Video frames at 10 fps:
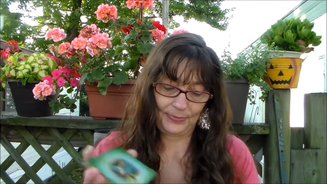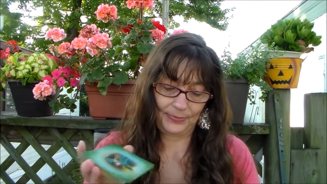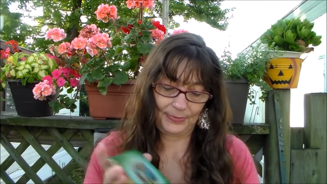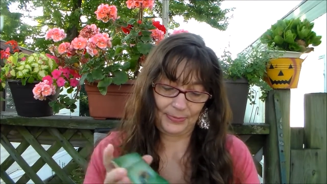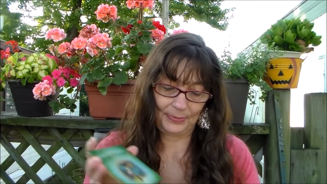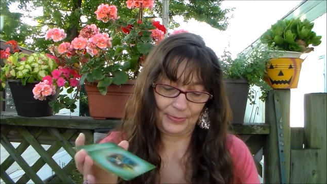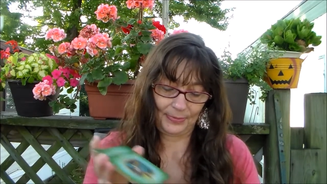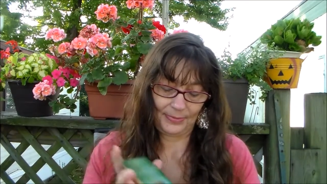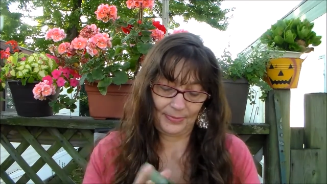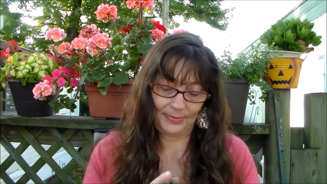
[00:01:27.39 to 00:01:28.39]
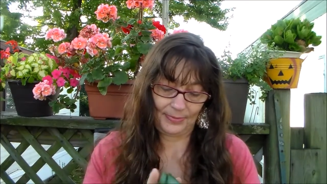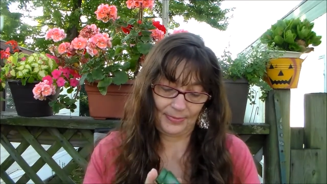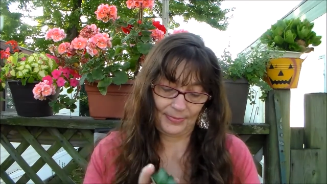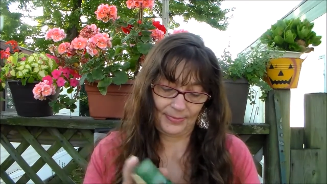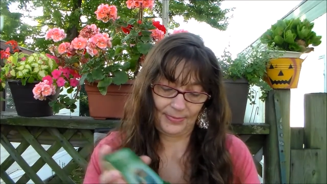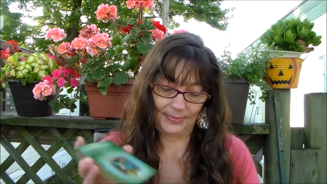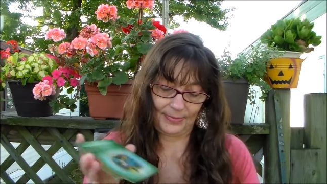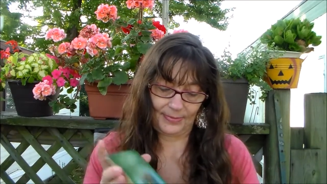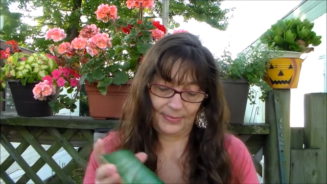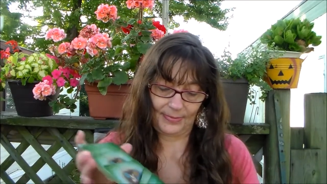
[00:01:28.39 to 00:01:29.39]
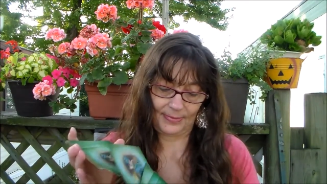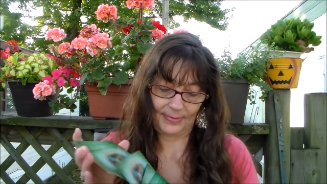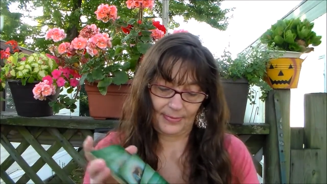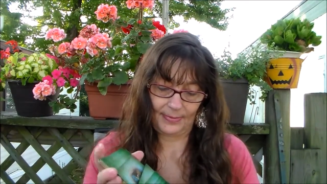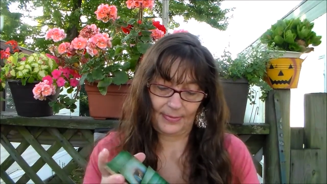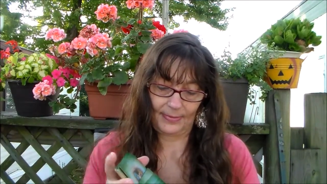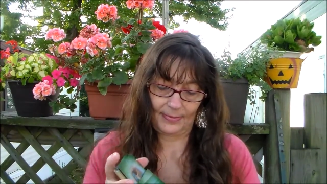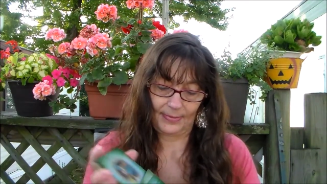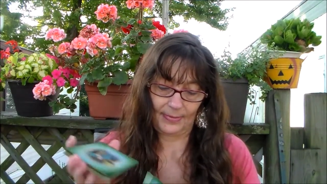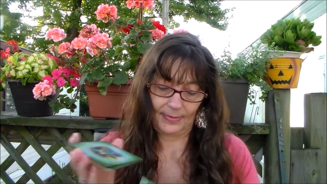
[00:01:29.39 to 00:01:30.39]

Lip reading: Nothing is said.